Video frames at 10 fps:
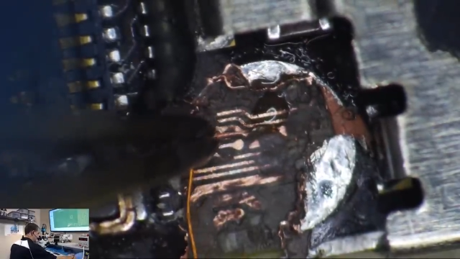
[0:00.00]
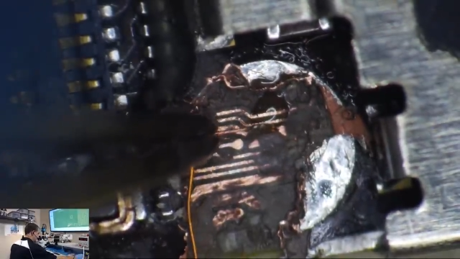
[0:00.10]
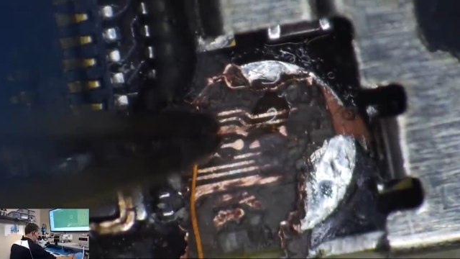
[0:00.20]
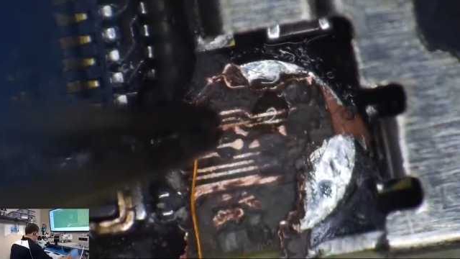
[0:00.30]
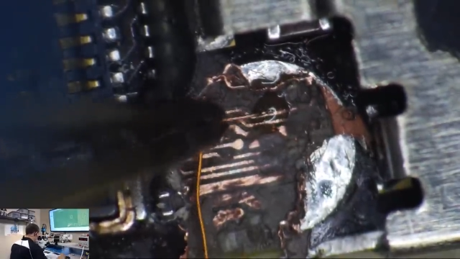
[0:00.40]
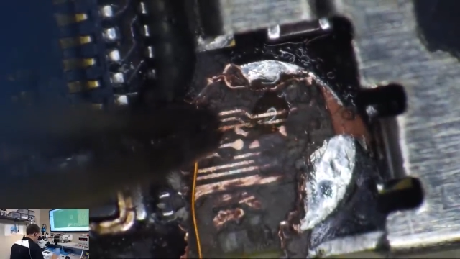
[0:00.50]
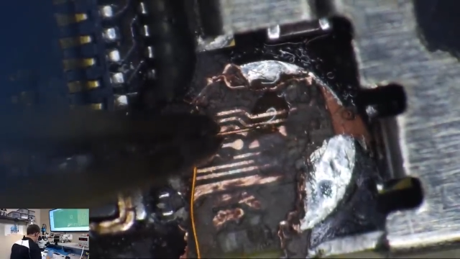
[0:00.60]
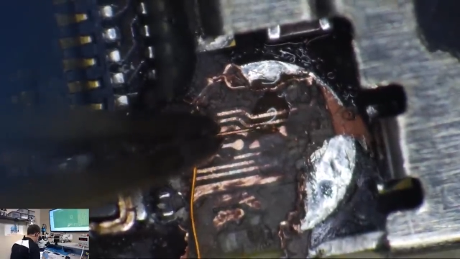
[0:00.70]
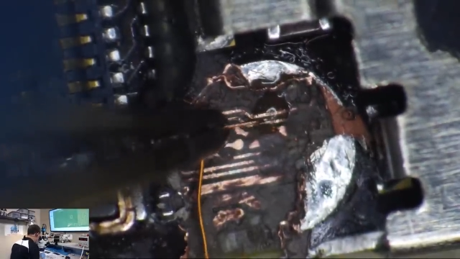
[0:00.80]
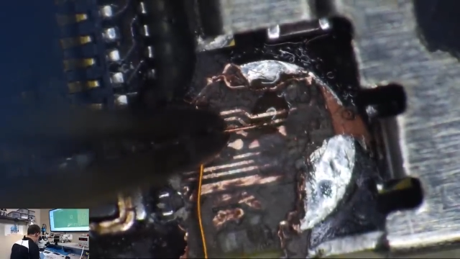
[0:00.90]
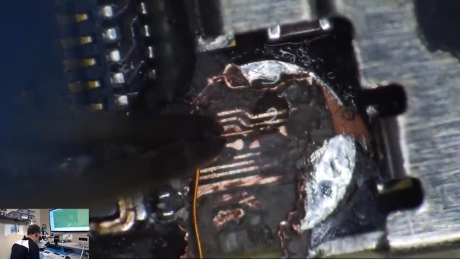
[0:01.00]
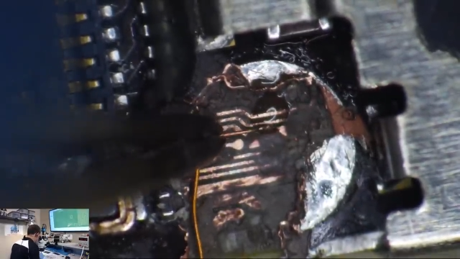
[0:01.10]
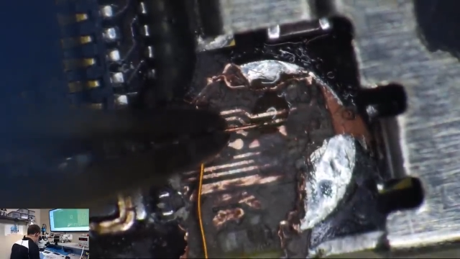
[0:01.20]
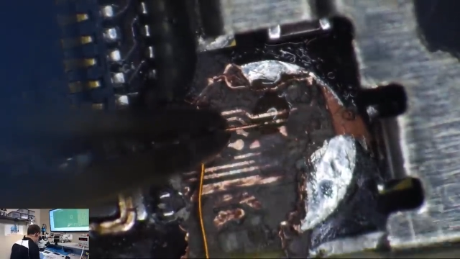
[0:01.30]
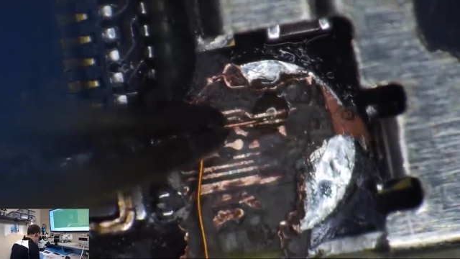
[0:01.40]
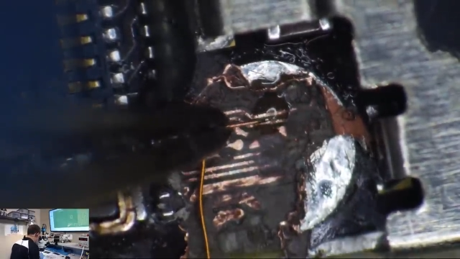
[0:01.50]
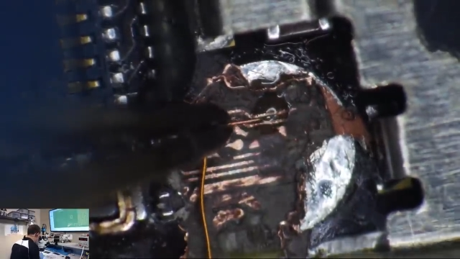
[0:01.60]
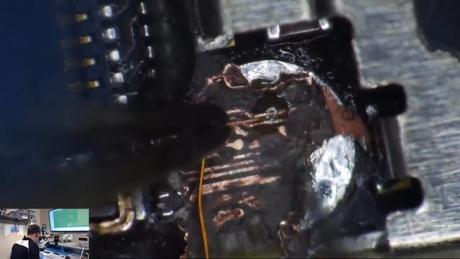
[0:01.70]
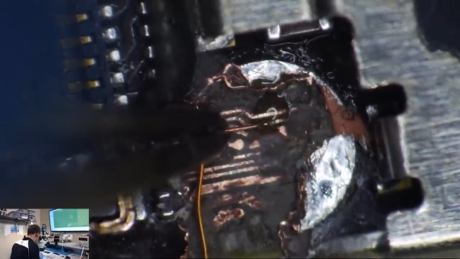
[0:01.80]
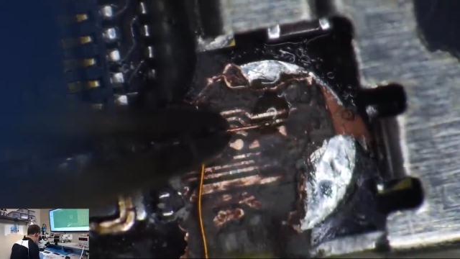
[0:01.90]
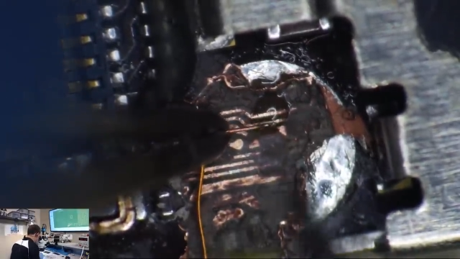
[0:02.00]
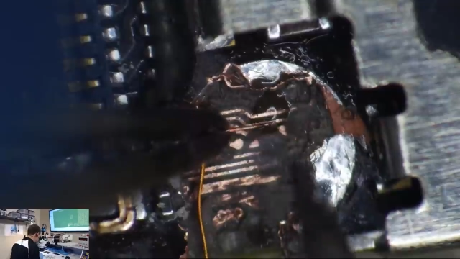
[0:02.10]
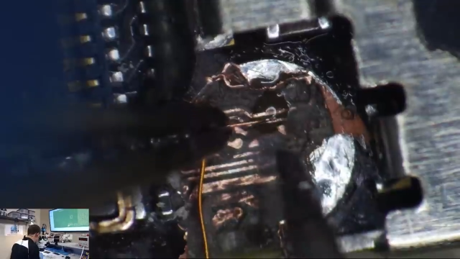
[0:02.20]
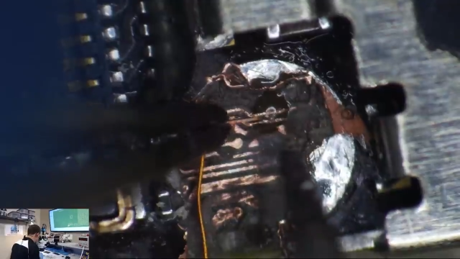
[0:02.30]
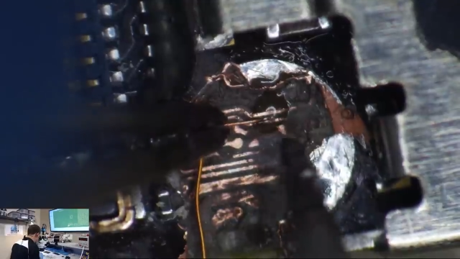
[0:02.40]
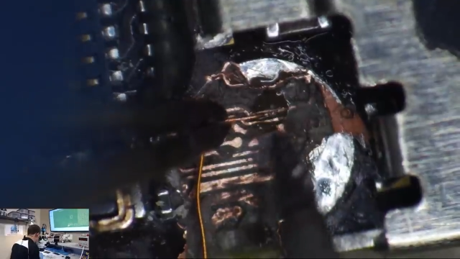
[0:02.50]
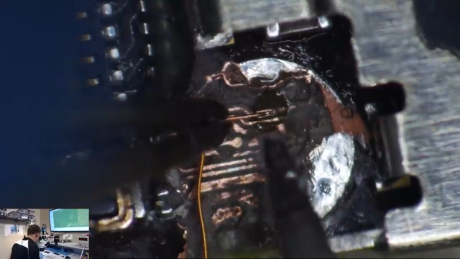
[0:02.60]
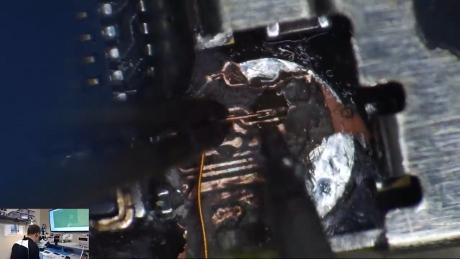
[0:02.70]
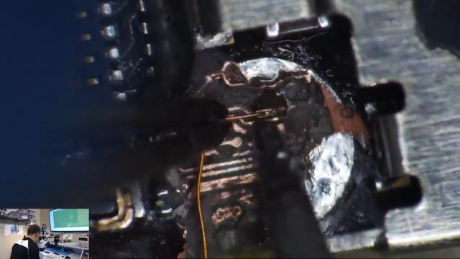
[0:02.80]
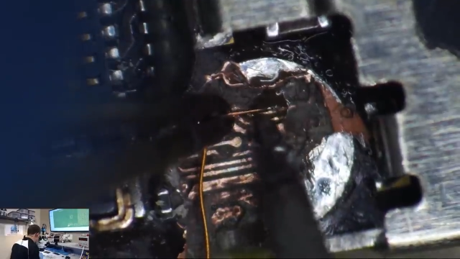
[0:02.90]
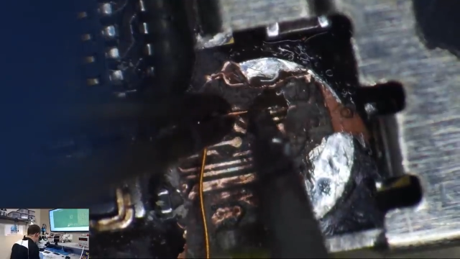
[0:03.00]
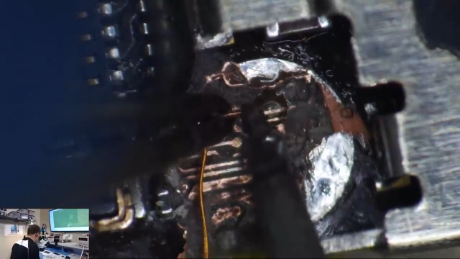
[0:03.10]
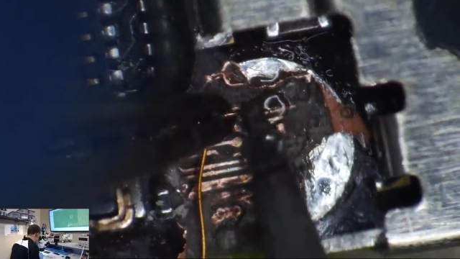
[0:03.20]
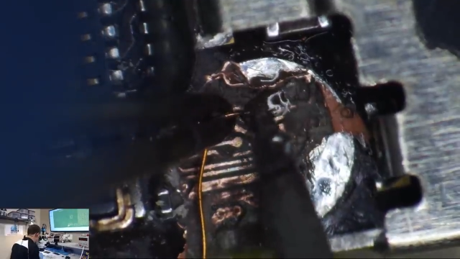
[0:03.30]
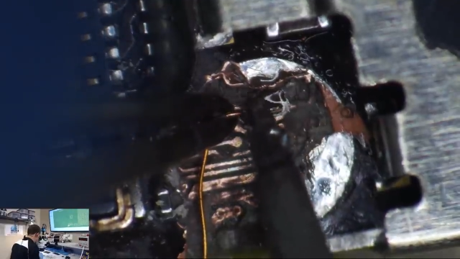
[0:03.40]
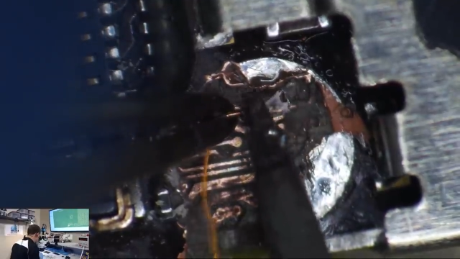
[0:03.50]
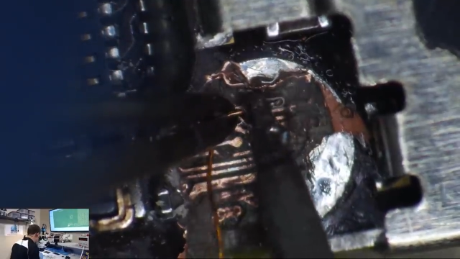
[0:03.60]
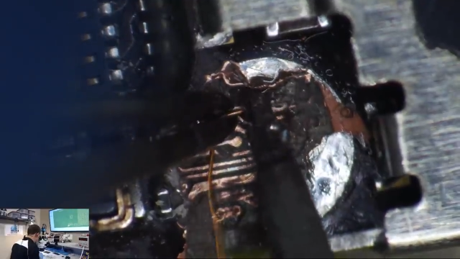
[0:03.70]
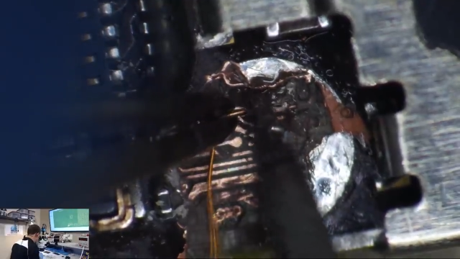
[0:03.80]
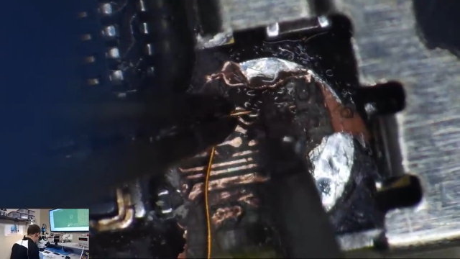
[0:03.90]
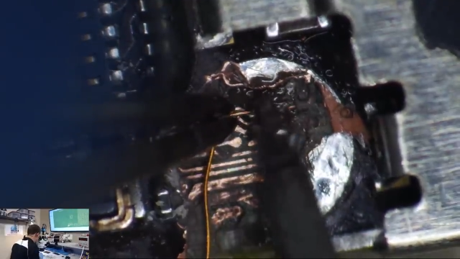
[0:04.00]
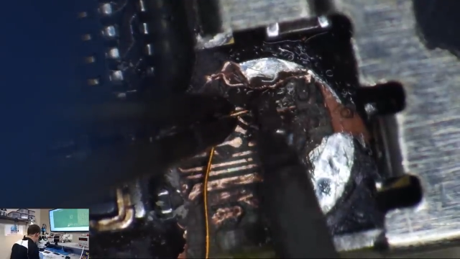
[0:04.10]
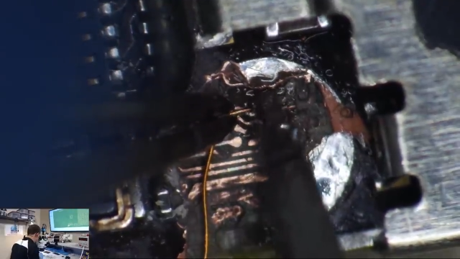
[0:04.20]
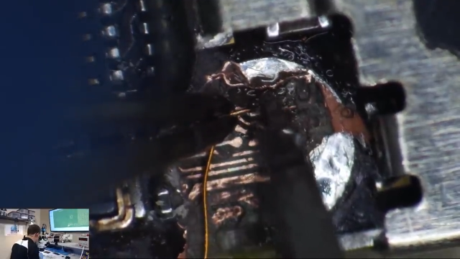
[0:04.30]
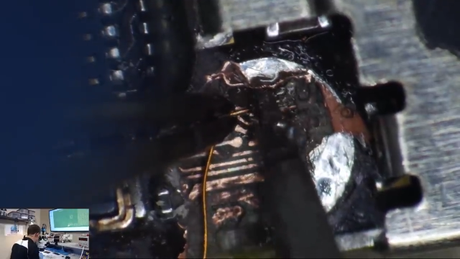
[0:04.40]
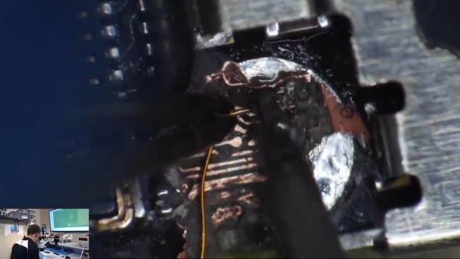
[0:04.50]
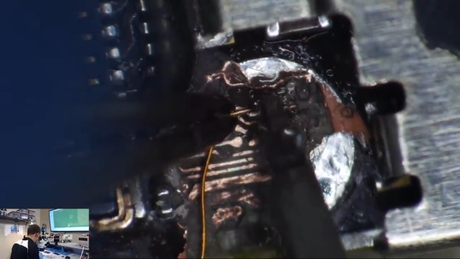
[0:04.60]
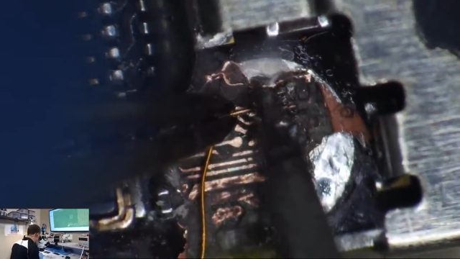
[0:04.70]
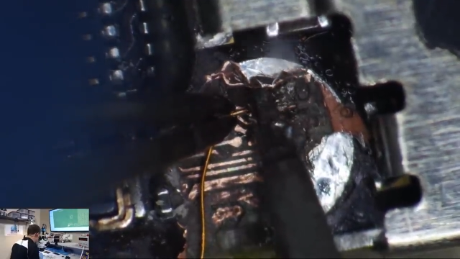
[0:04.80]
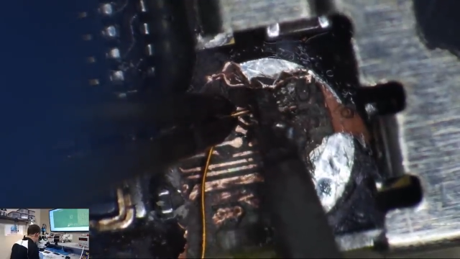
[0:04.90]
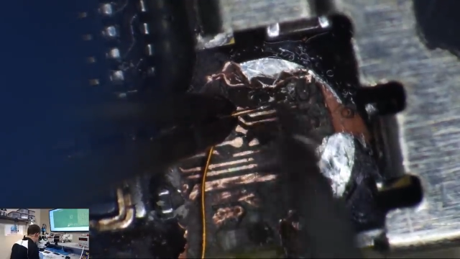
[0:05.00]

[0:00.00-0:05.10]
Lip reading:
(no speaker visible)